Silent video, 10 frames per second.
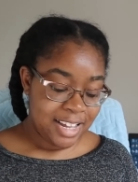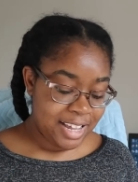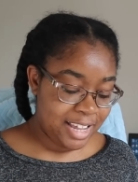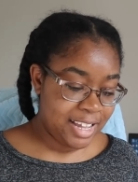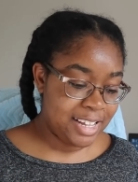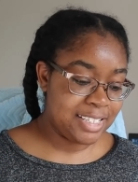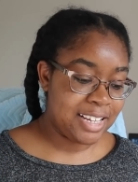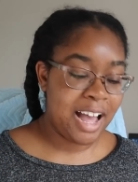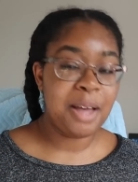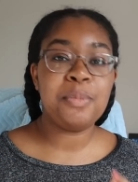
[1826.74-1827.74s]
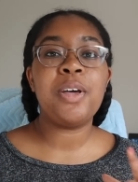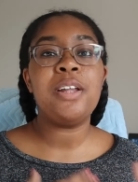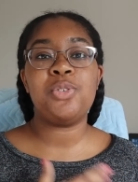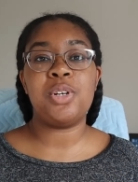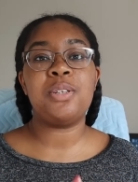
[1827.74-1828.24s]
And I'm
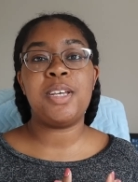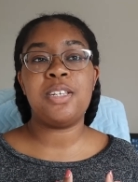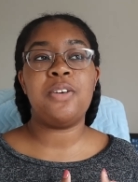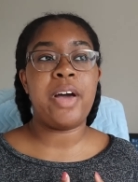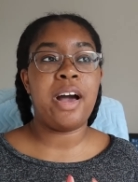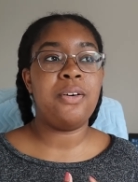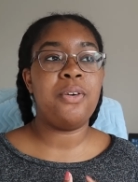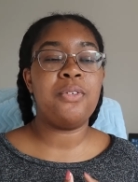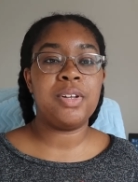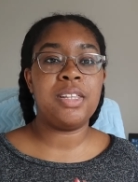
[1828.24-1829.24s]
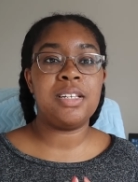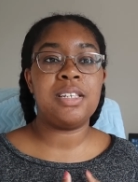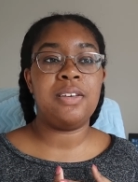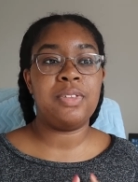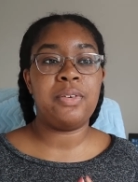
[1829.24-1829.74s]
kind of stressing myself out over this,
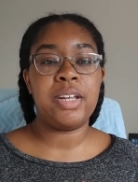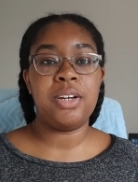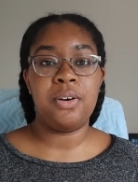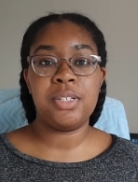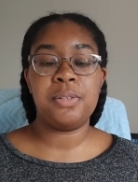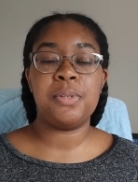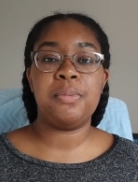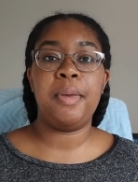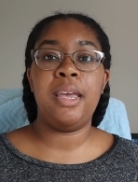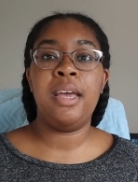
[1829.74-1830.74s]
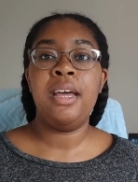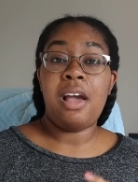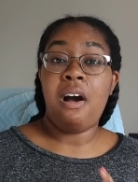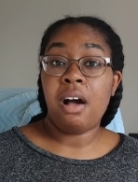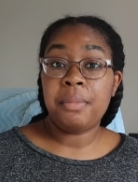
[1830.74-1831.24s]
even though I know it's supposed to be a
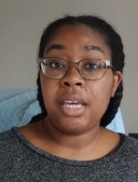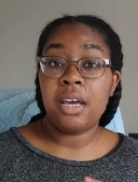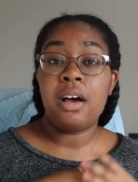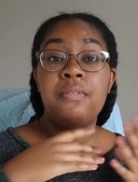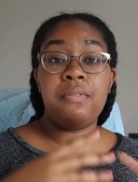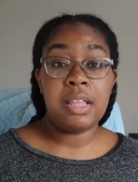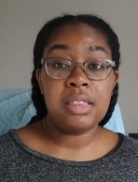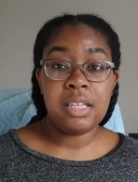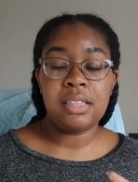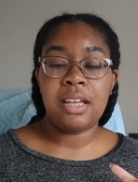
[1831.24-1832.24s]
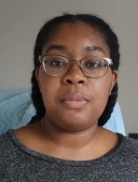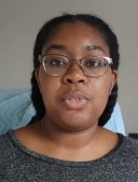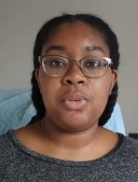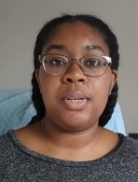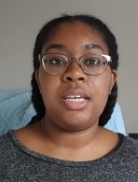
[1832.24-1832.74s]
hobby, a fun thing that I'm
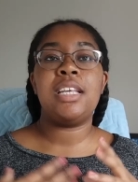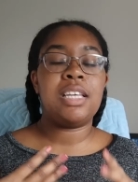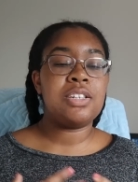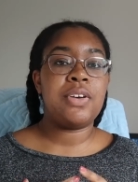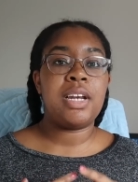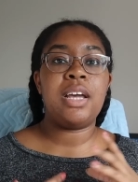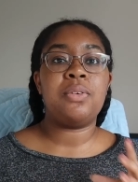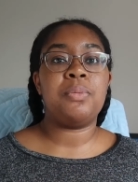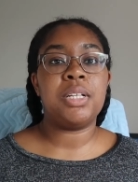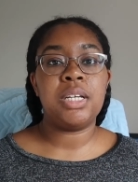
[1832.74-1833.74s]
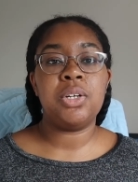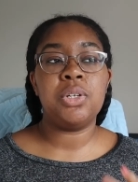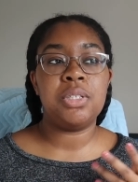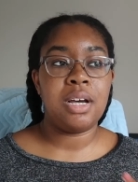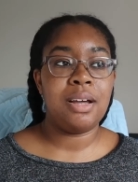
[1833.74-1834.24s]
doing. And it is fun. I had a really
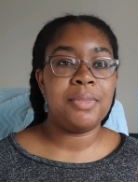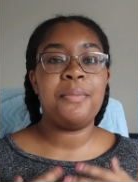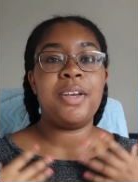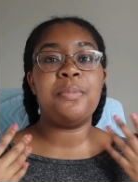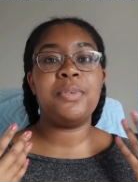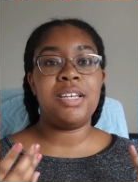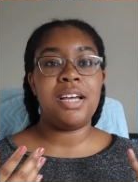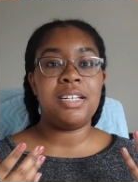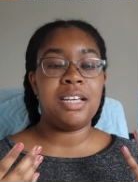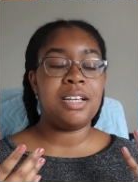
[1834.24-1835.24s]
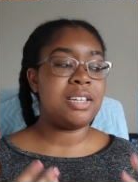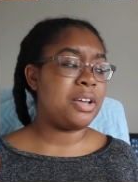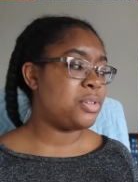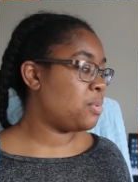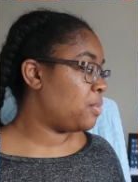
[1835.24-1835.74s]
good time coming up with the ideas. I
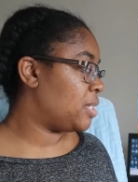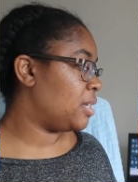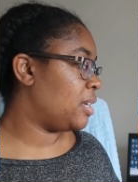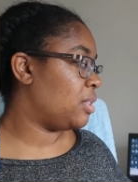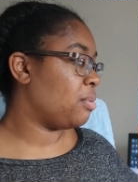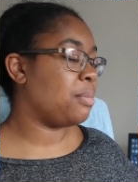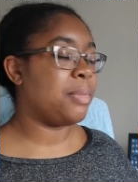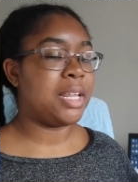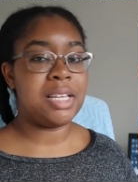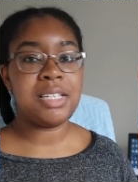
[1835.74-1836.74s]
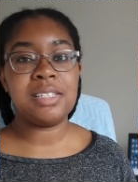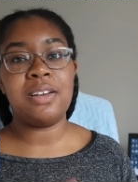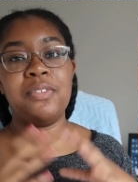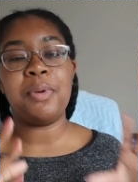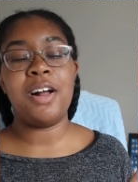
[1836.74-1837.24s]
also was looking through my list
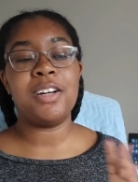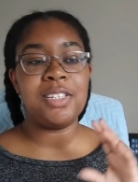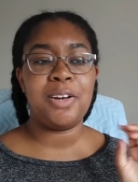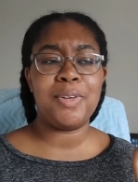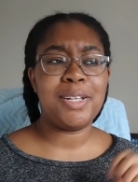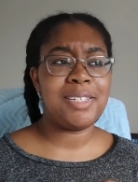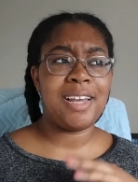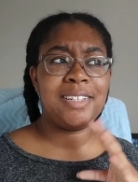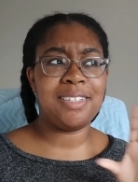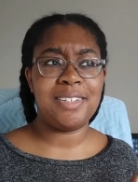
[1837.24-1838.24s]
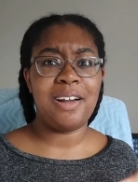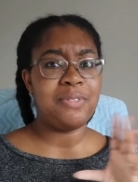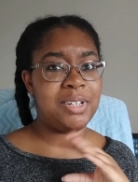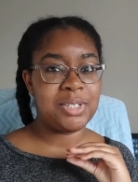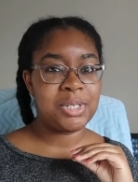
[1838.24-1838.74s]
of products and I realized I did not
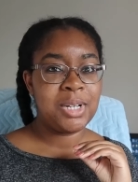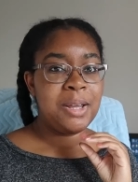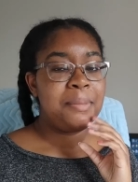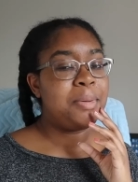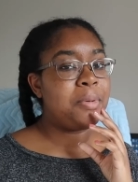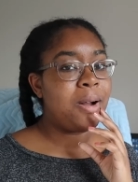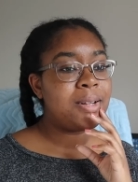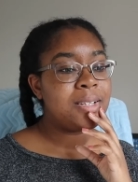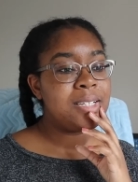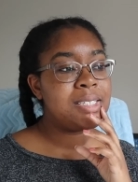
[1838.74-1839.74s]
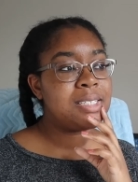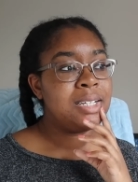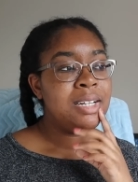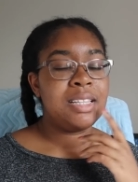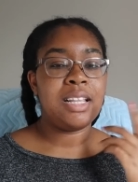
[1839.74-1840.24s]
finish my product list
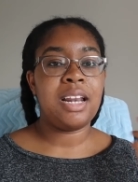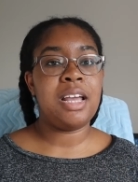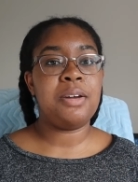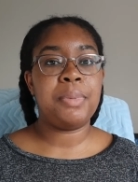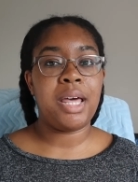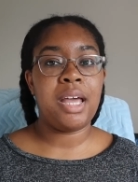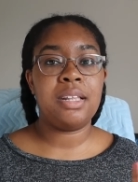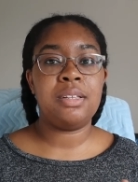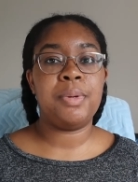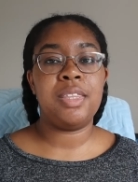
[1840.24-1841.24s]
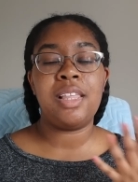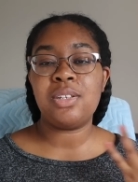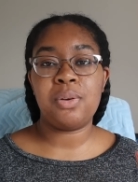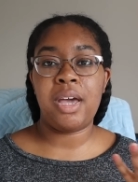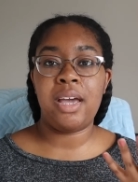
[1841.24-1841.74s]
that I had planned, but
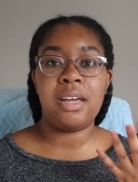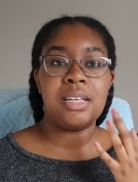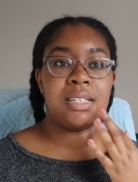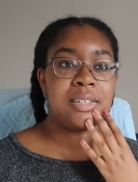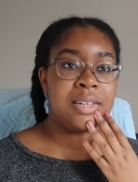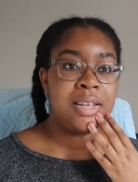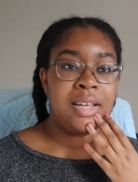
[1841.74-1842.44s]
that's okay because